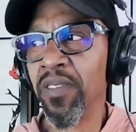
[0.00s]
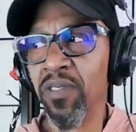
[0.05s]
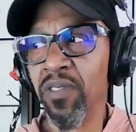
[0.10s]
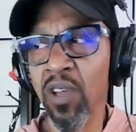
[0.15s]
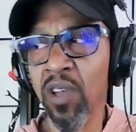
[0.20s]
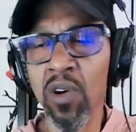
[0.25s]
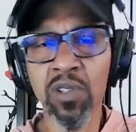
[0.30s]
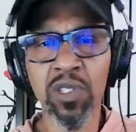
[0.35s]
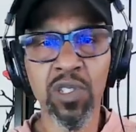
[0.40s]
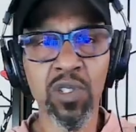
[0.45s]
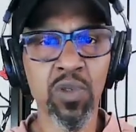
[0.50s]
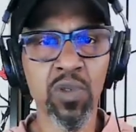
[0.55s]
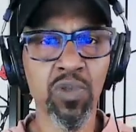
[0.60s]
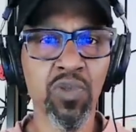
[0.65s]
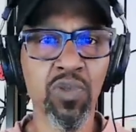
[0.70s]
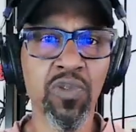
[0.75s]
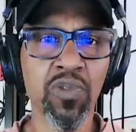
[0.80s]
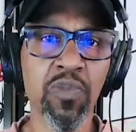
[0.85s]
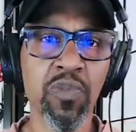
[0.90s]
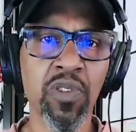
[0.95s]
Dog
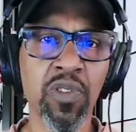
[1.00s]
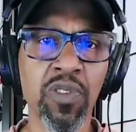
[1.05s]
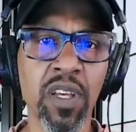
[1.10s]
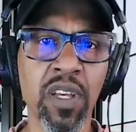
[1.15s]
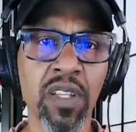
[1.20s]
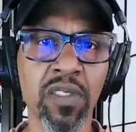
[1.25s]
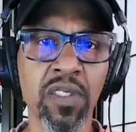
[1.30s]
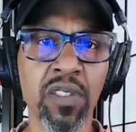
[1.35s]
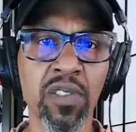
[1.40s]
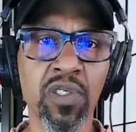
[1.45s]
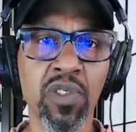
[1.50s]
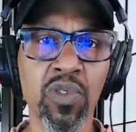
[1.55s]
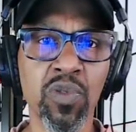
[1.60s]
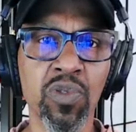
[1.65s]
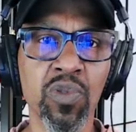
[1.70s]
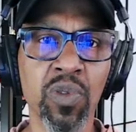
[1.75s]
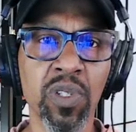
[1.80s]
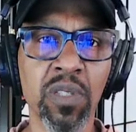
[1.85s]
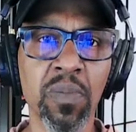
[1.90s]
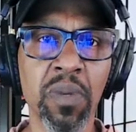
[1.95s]
Soldiers from
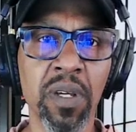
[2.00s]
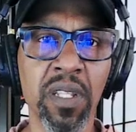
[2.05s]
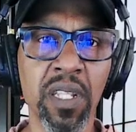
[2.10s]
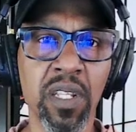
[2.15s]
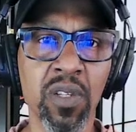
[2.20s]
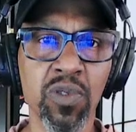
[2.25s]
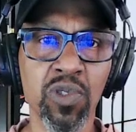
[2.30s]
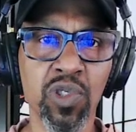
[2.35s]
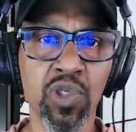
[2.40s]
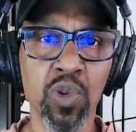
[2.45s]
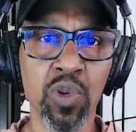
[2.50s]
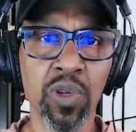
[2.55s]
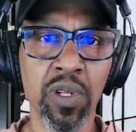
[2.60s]
2002, directed by Neil